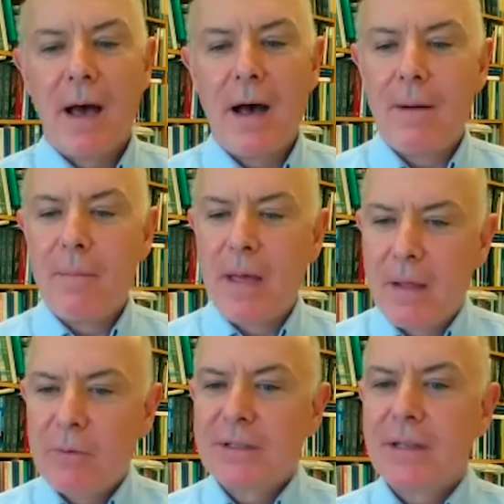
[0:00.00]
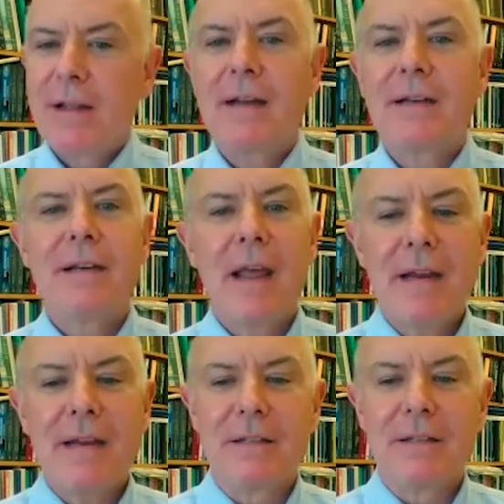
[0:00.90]
Um, and then we see in the
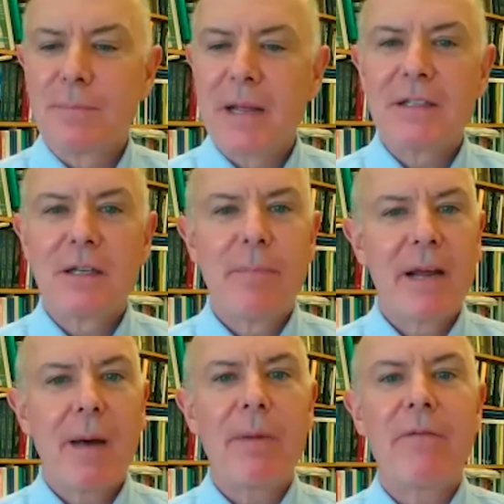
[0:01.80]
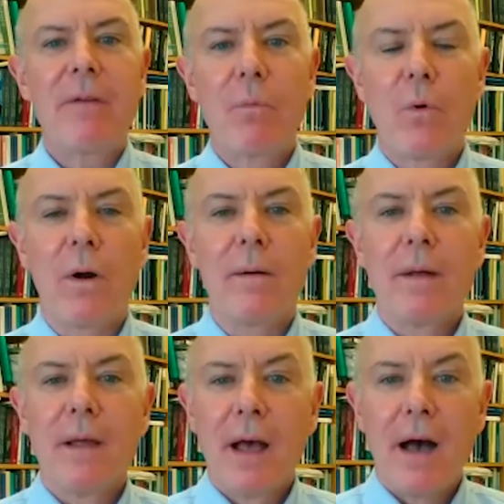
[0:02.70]
1980s, this begins to pick up even more.
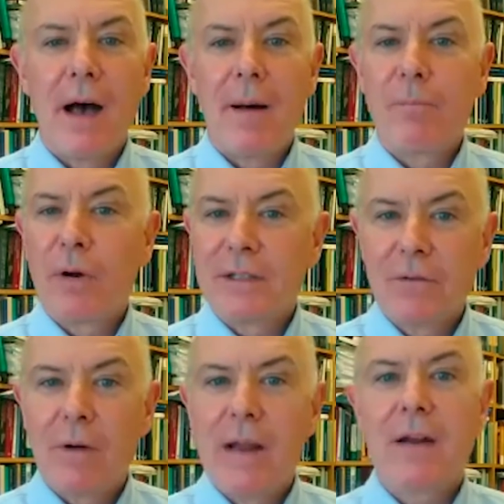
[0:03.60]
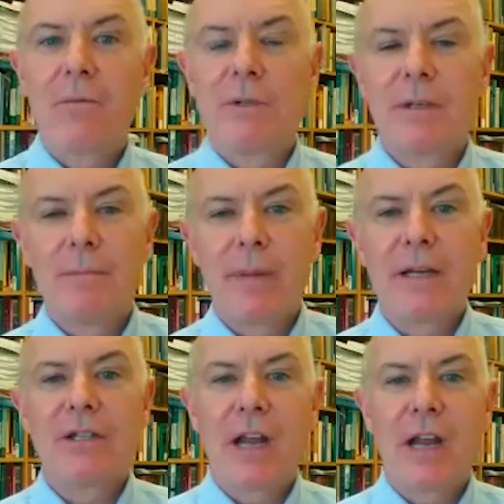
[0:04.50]
Um, President Reagan was a
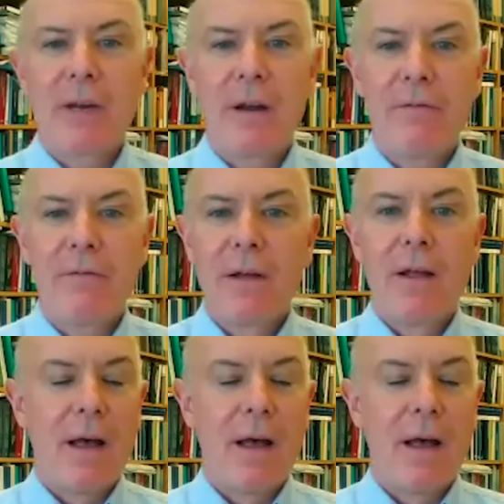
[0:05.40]
big champion of,